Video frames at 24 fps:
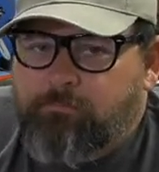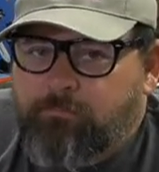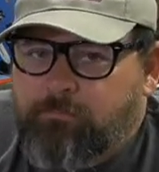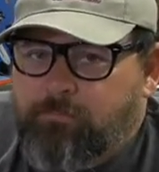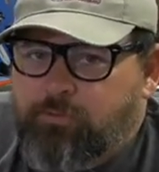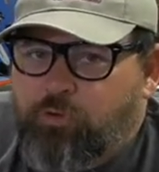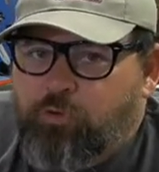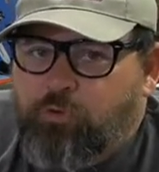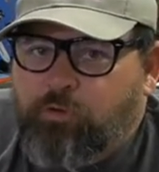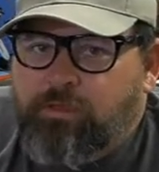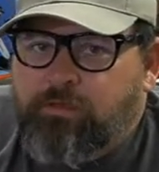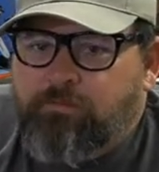
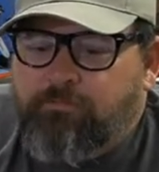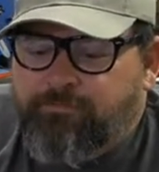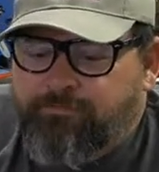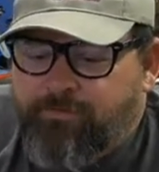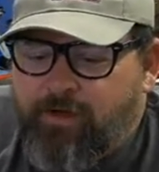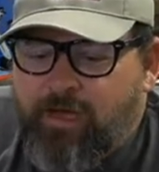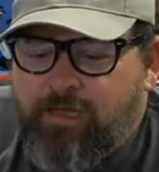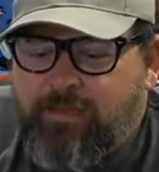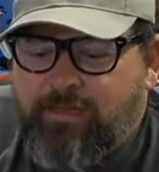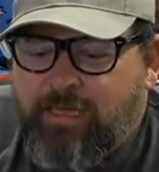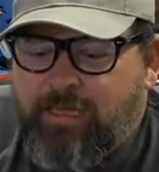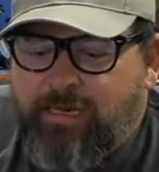you can
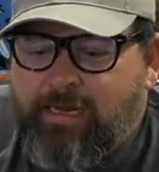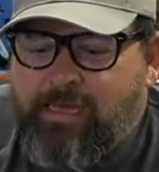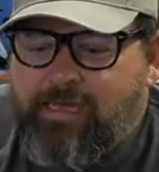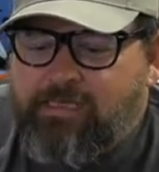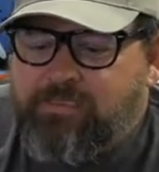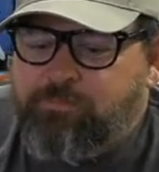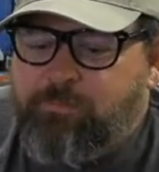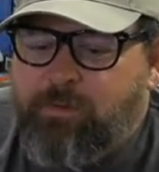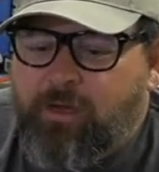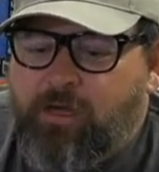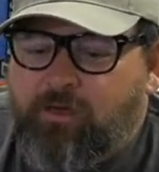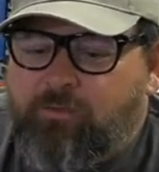find that
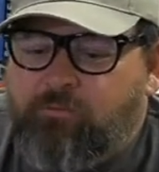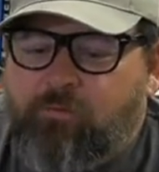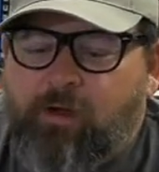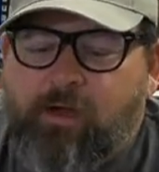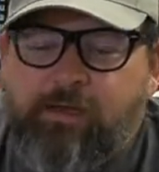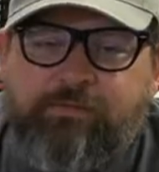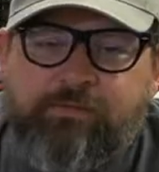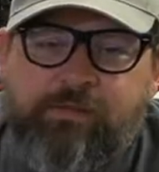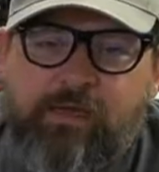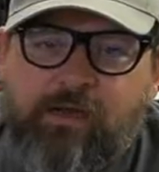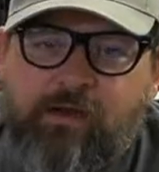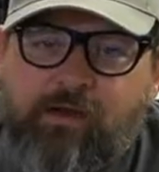S-Bach
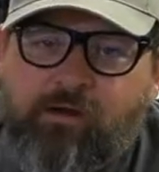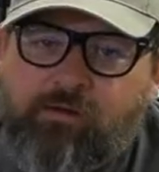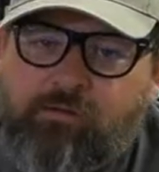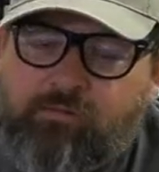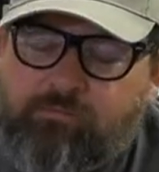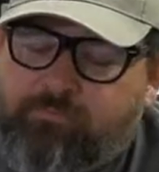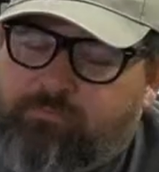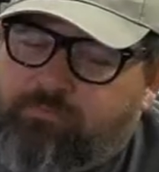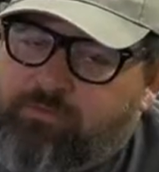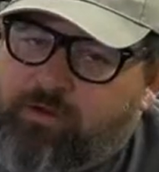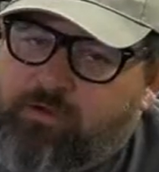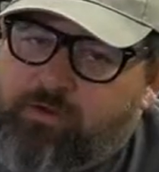right there.
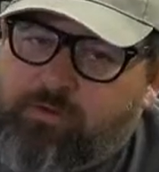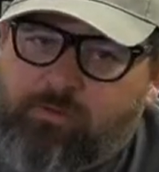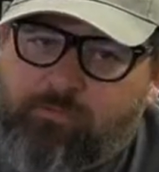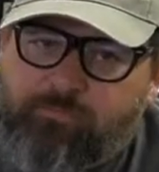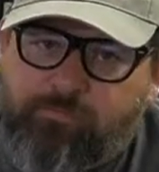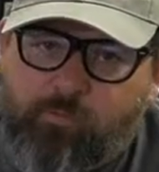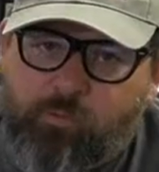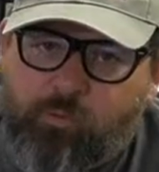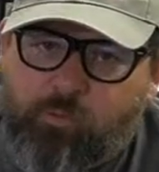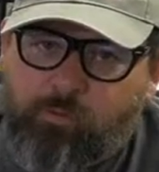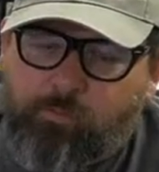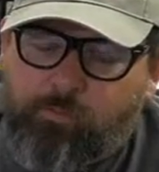Very
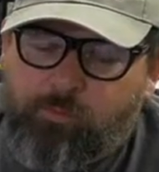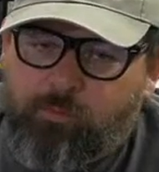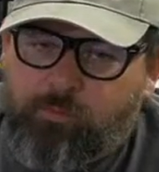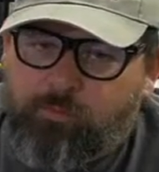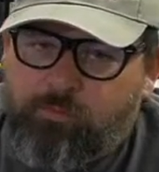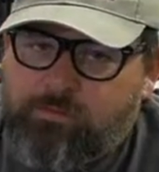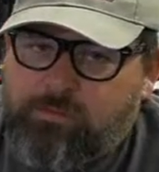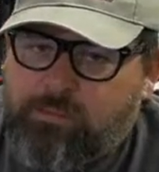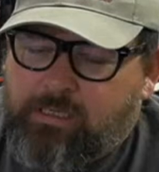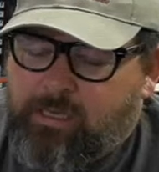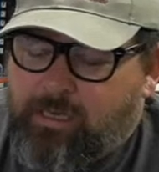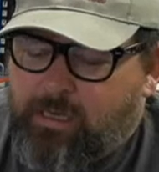affordable.
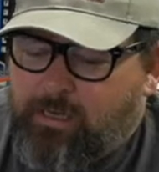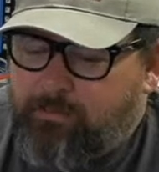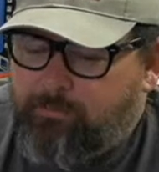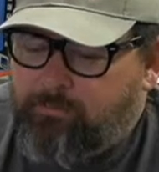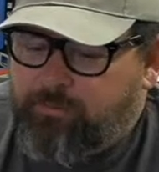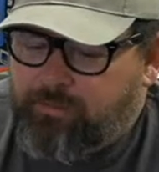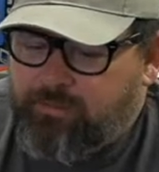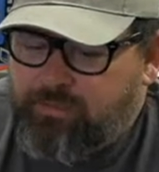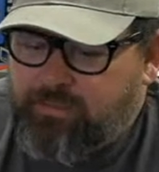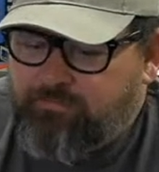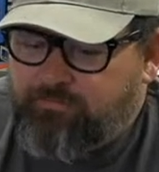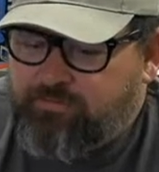I
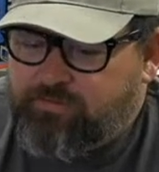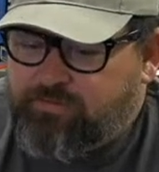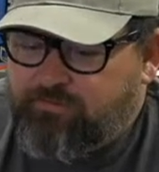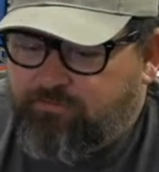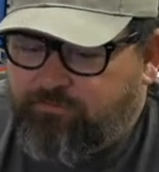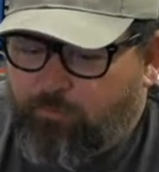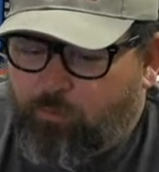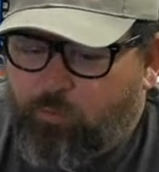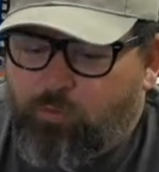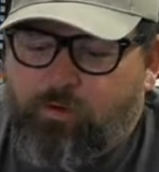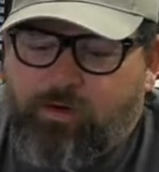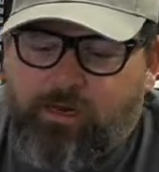believe it's
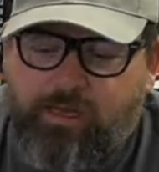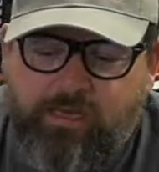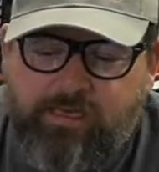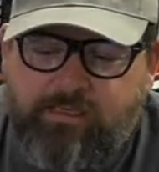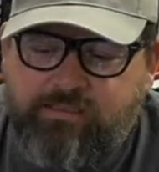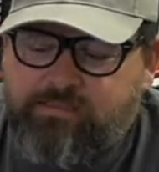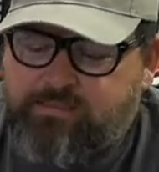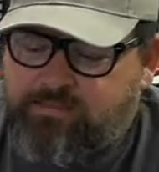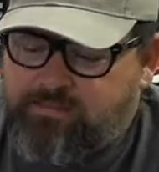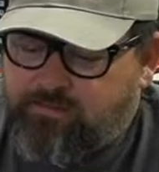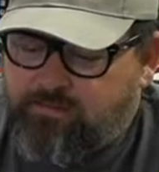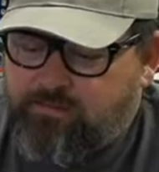
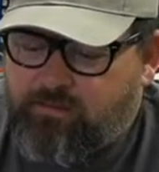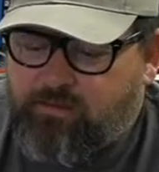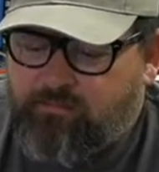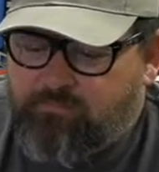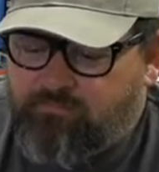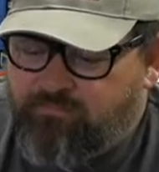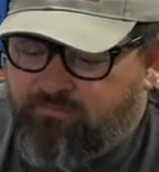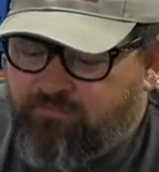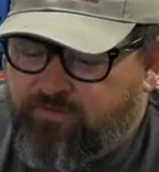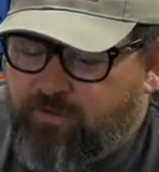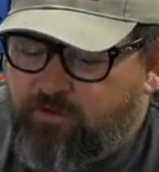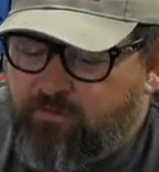4S.
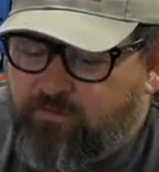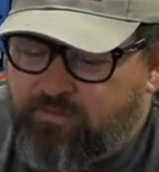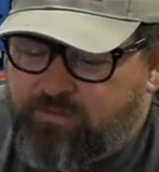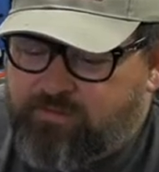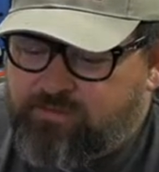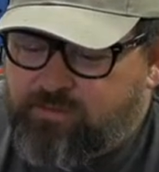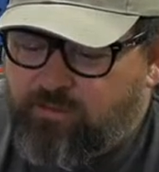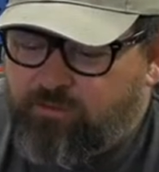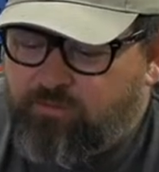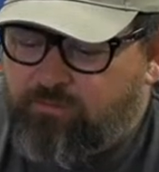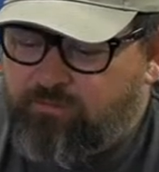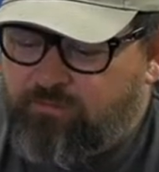I'm fairly
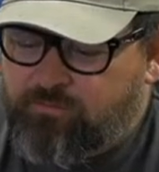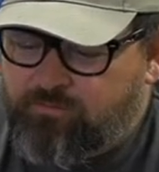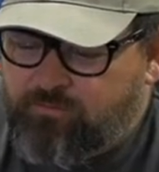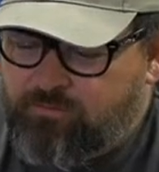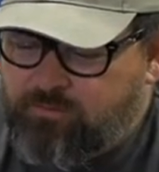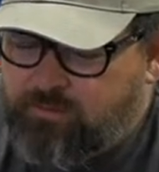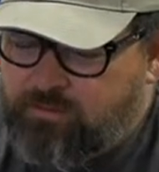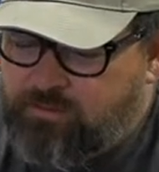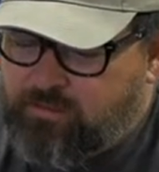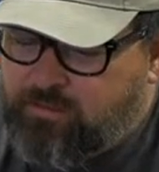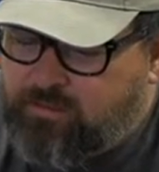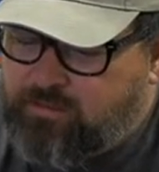certain
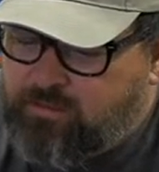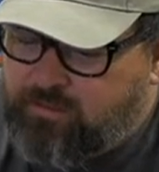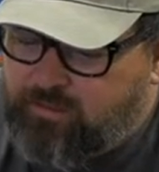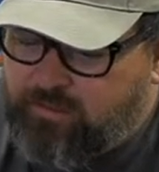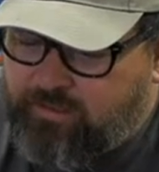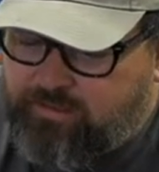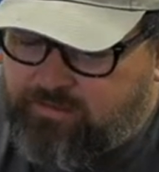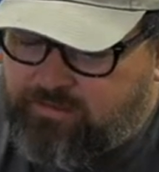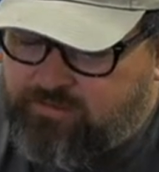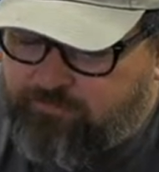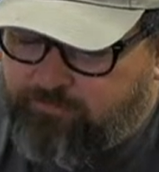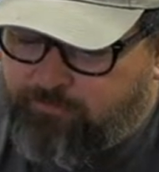
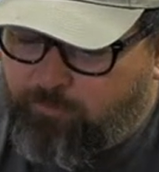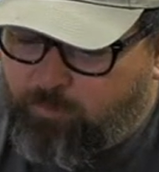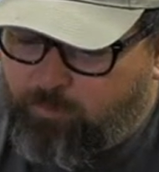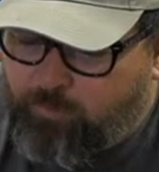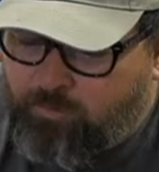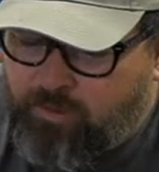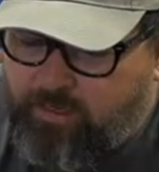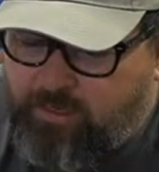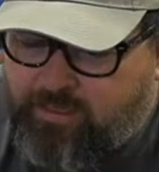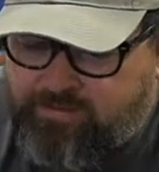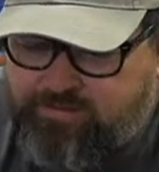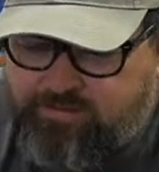it's
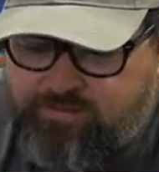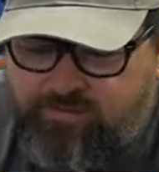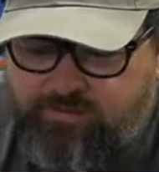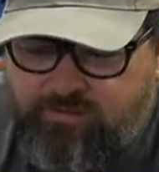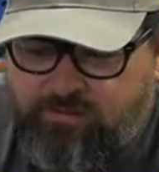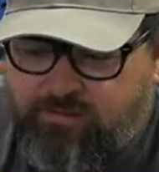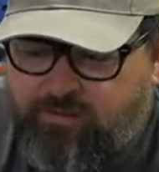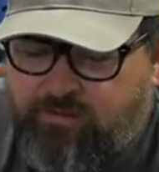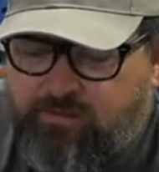4S.